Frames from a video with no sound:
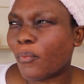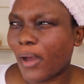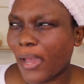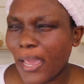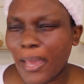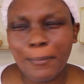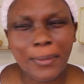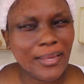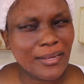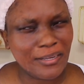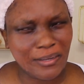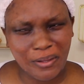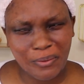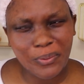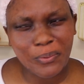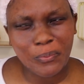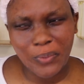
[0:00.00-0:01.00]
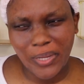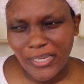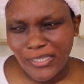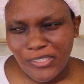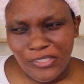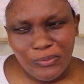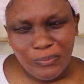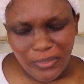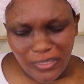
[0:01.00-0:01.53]
Why am I glowing way
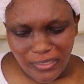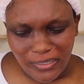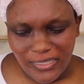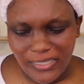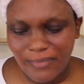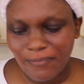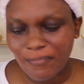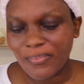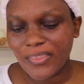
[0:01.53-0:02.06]
too much?